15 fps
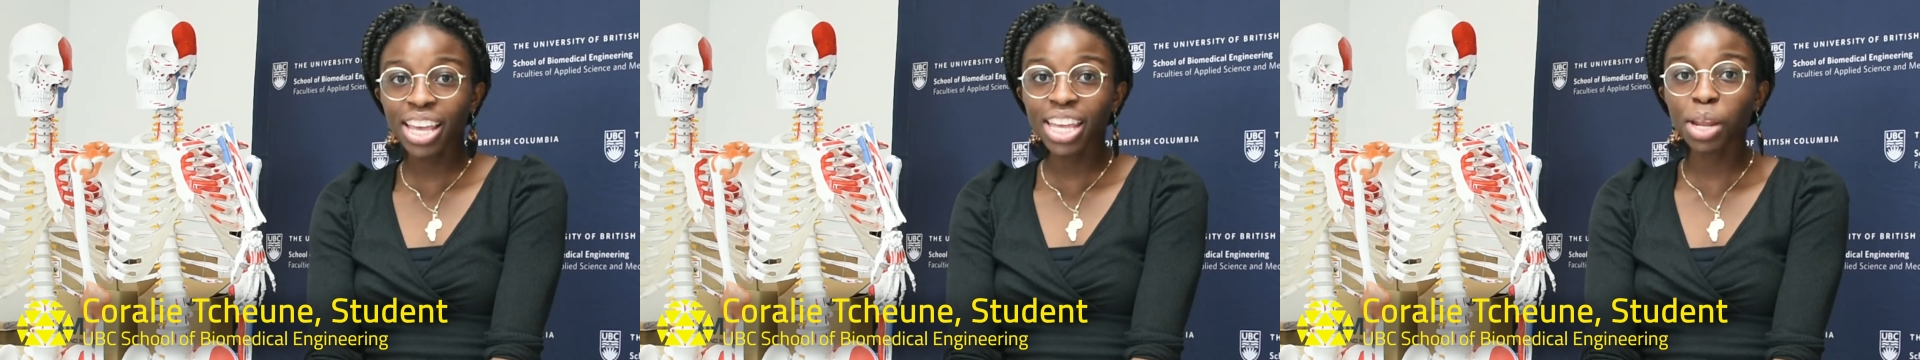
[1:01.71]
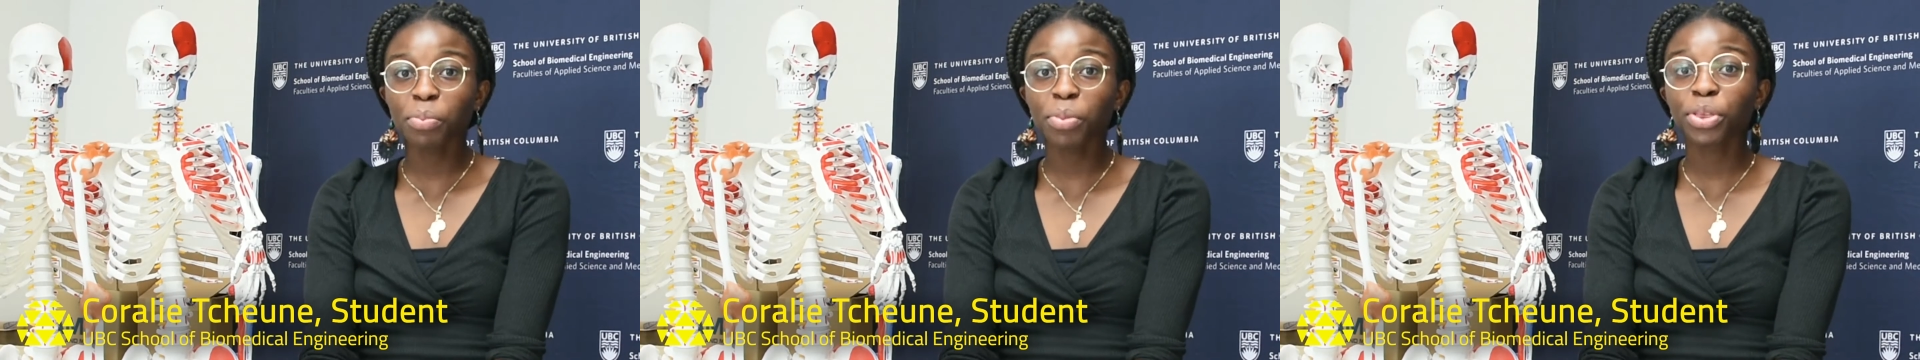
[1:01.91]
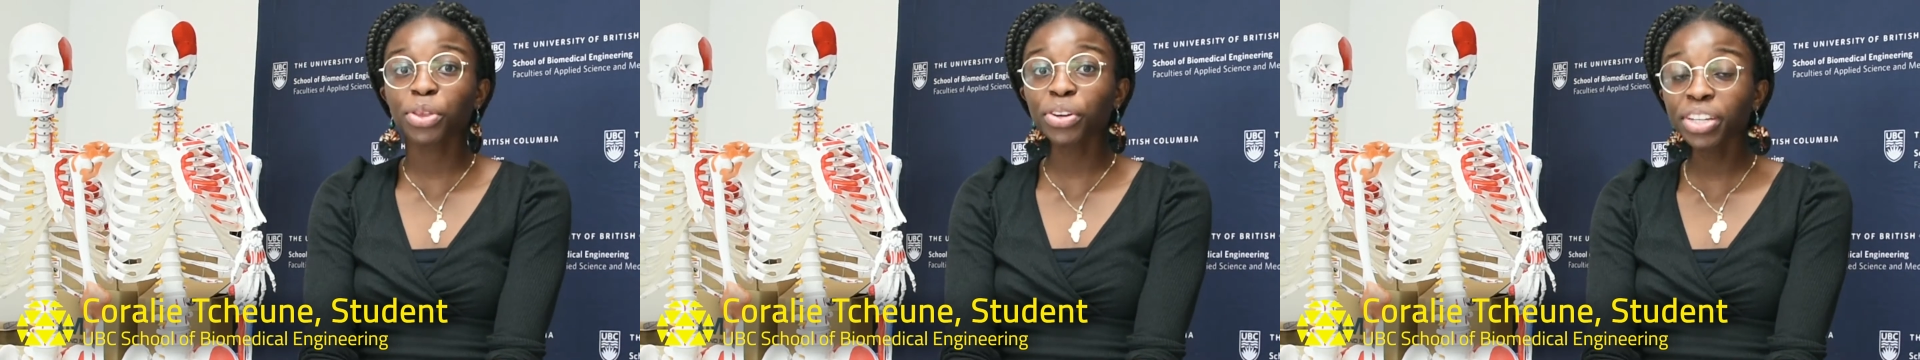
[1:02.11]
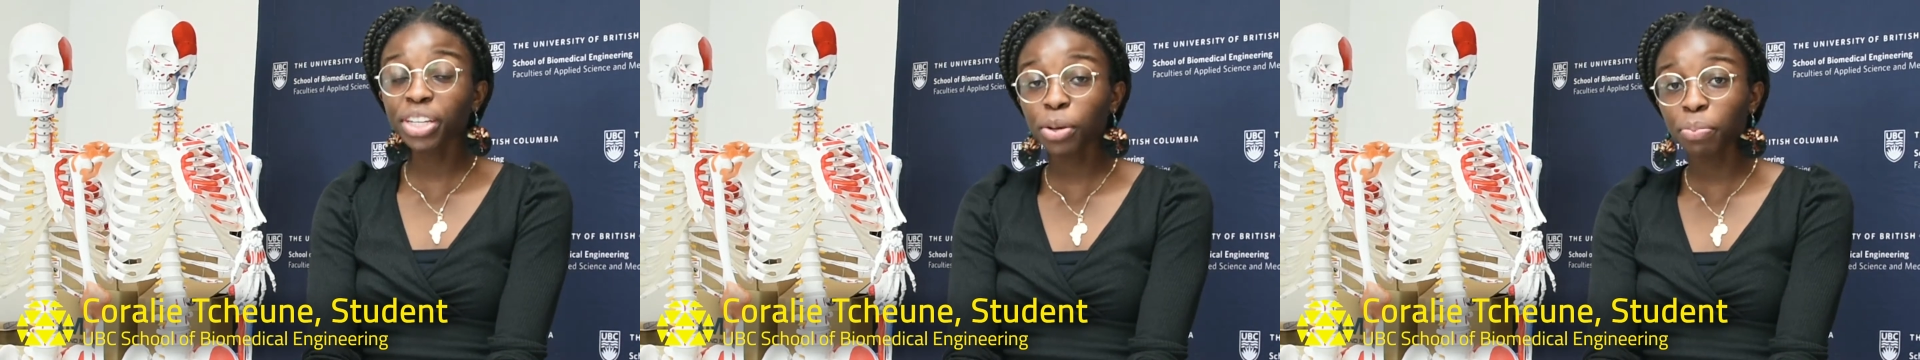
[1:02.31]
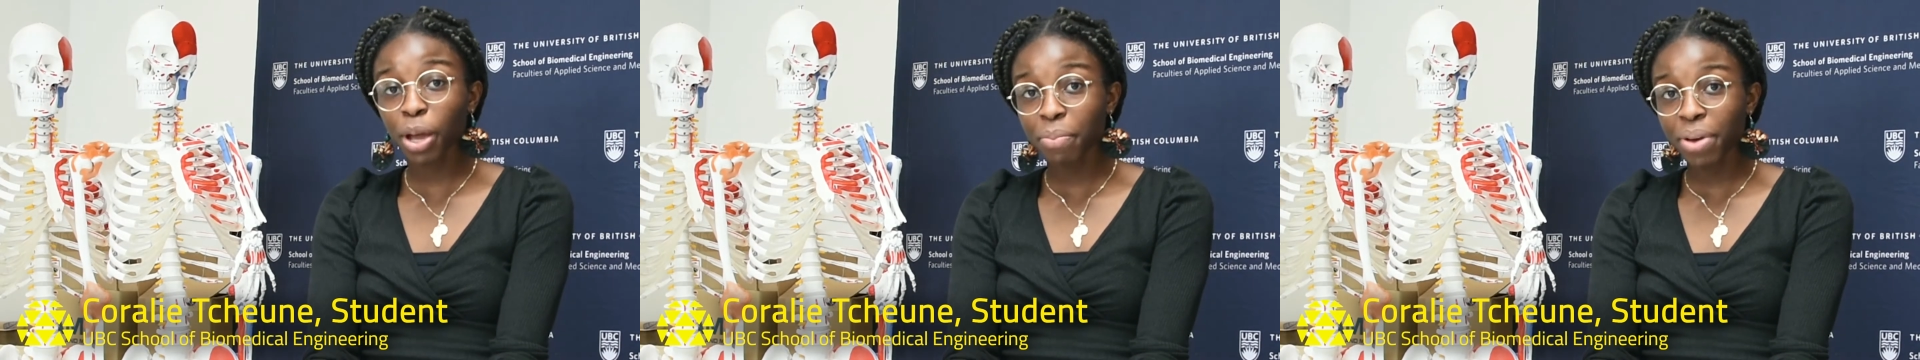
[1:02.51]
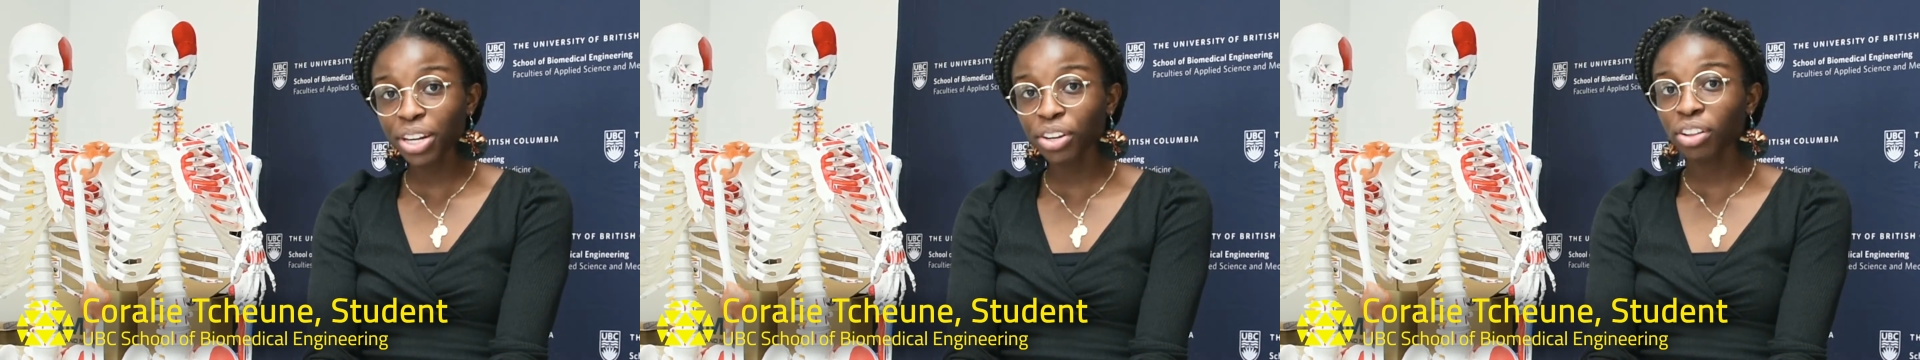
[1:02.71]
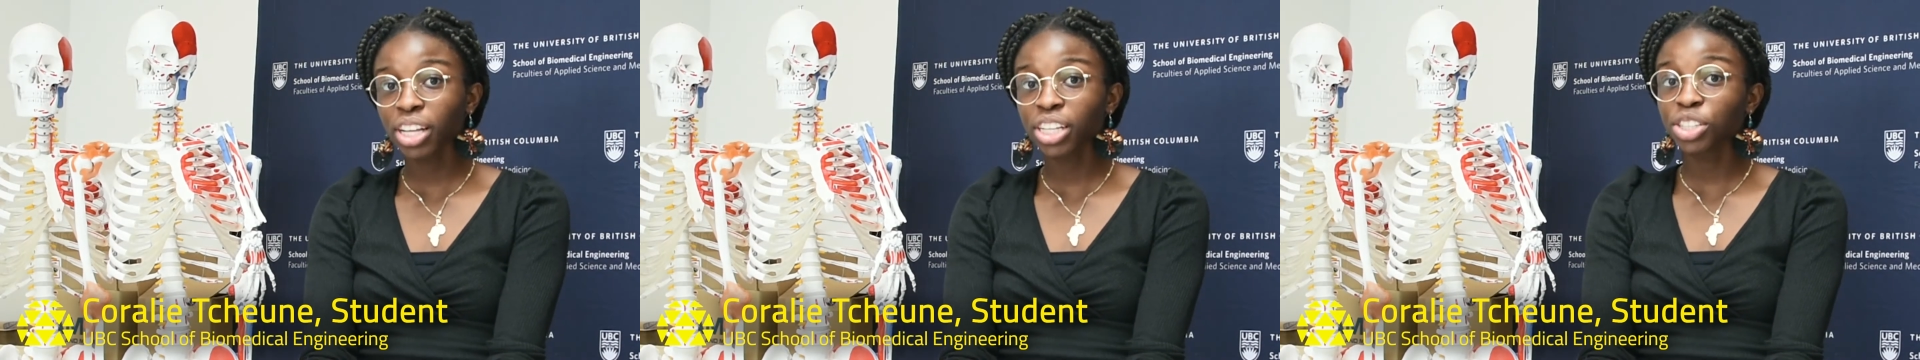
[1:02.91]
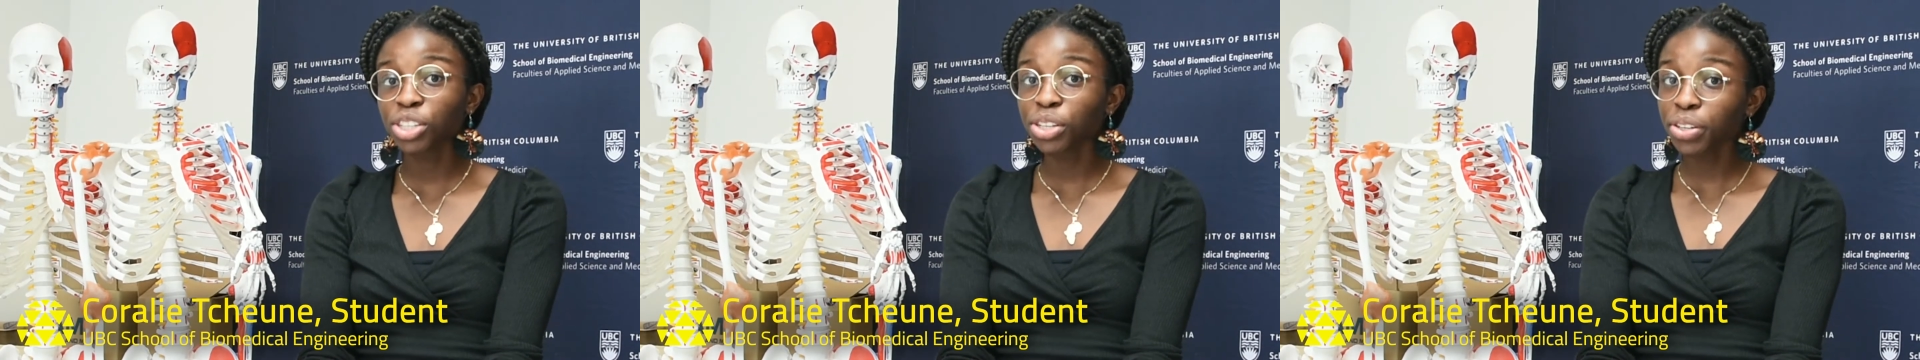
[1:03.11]
and I'm a third-year biomedical
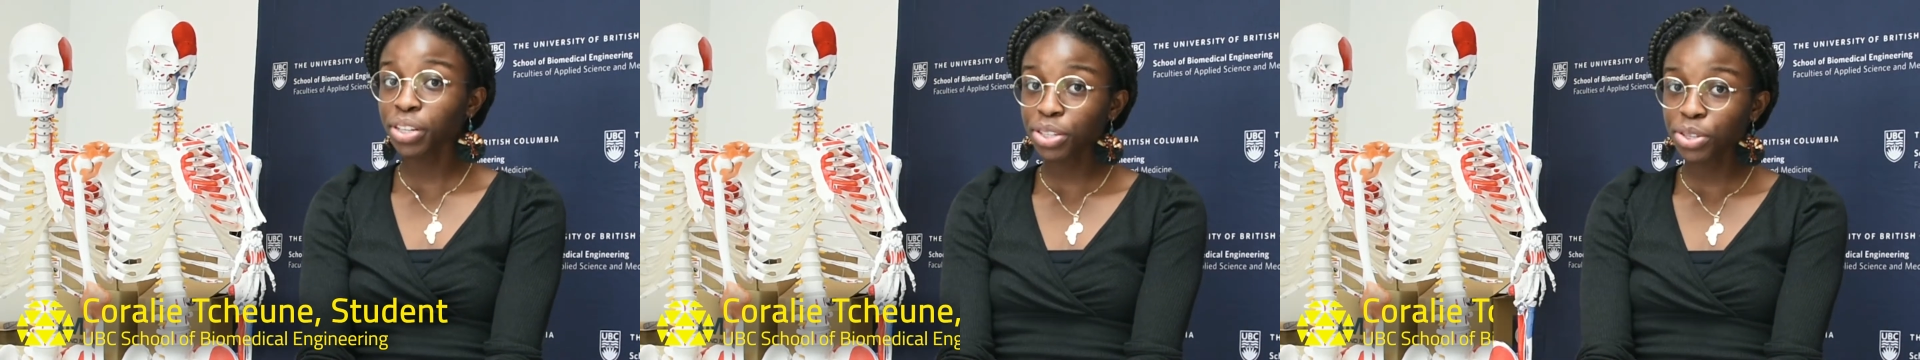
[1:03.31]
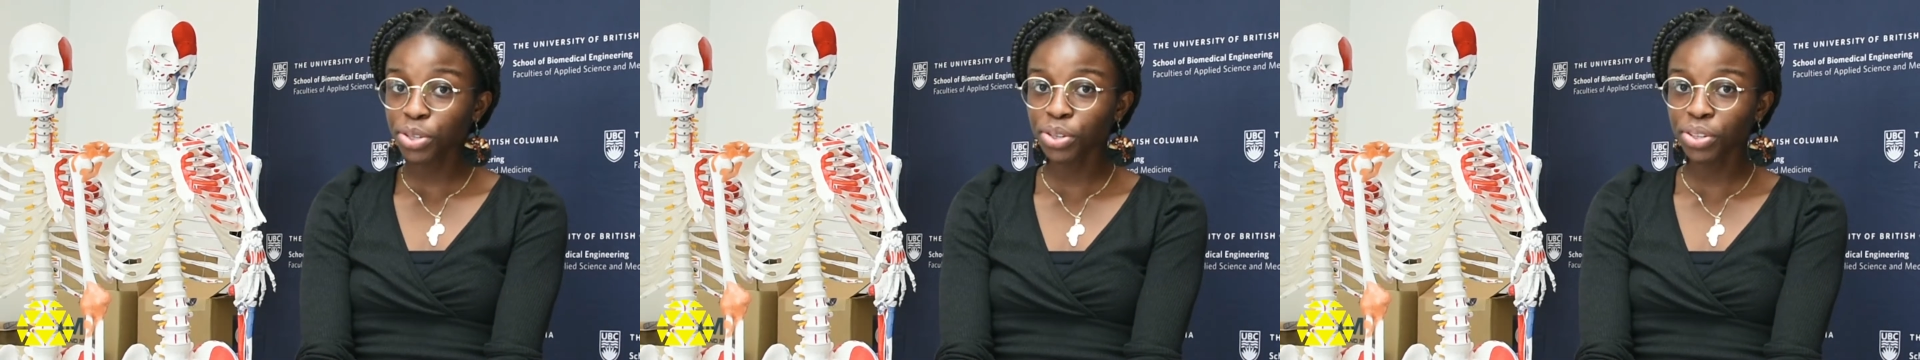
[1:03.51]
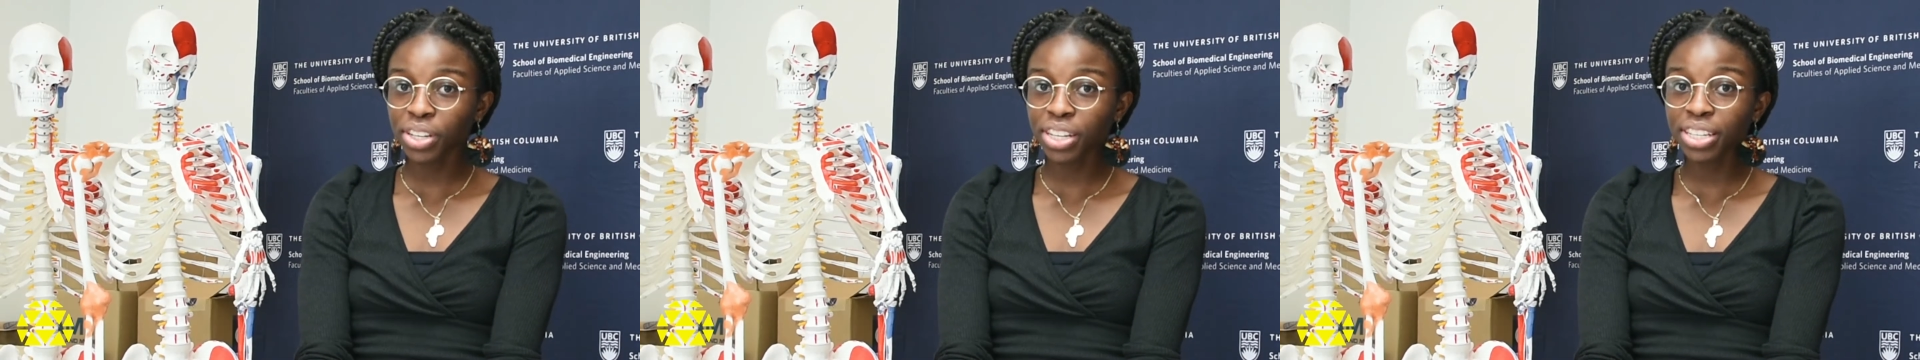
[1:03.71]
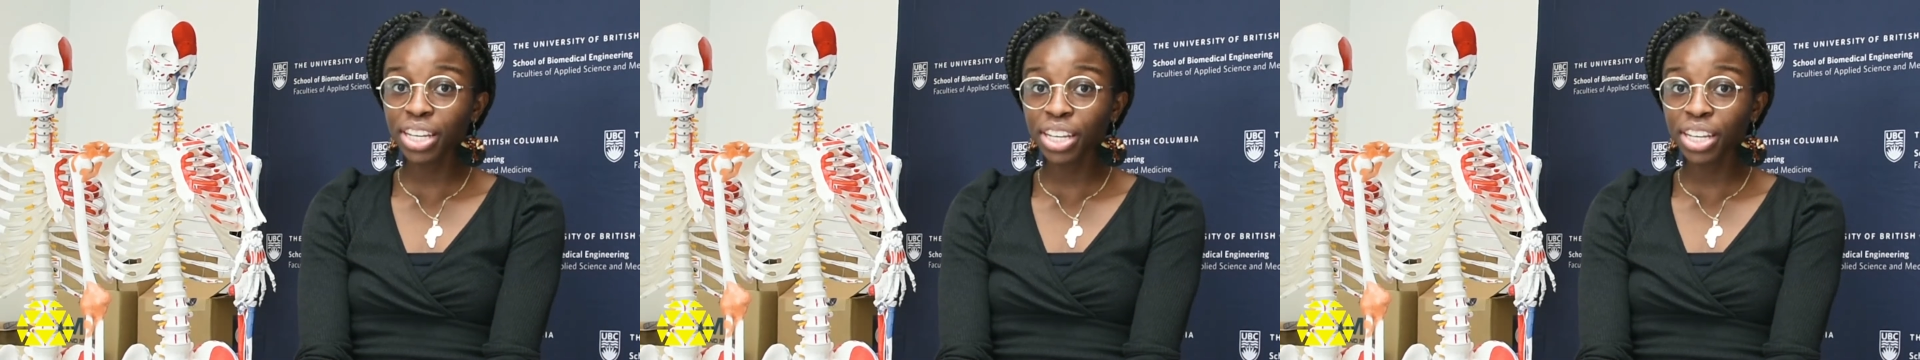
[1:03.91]
engineering student at